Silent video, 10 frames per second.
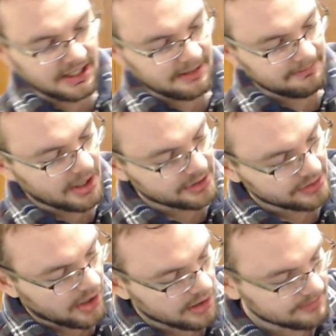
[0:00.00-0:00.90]
monitor
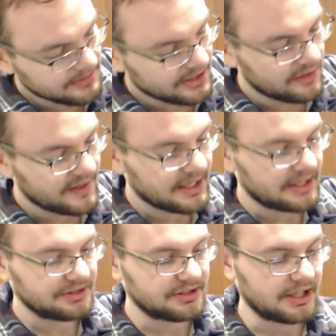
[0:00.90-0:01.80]
arm and all that kind
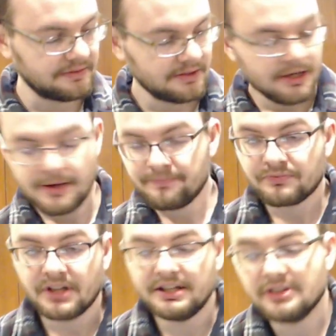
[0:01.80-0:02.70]
of stuff.
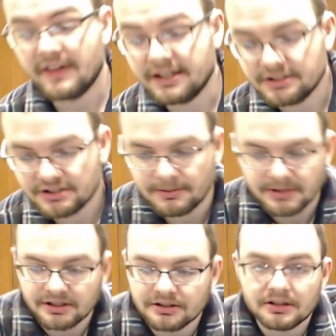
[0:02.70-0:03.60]
And so that is
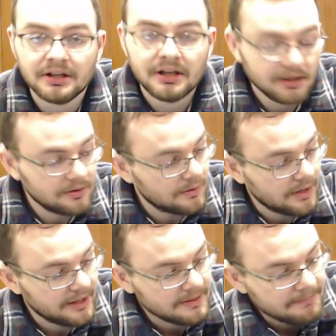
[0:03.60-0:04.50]
coming
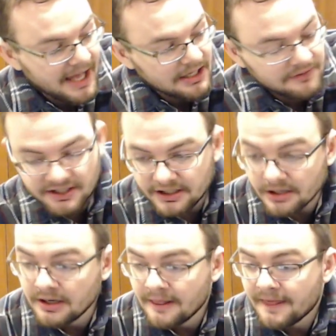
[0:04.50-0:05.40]
in the back of here.
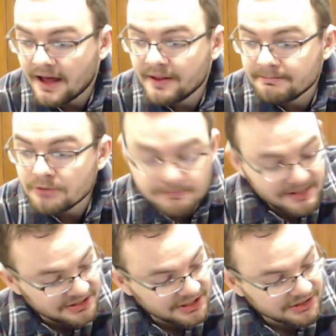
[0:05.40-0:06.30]
And then
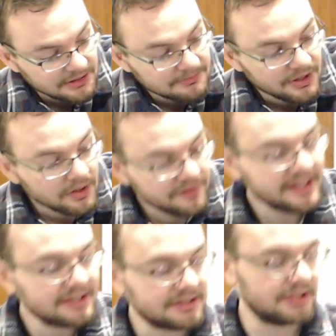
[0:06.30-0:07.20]
movement system, the only thing it does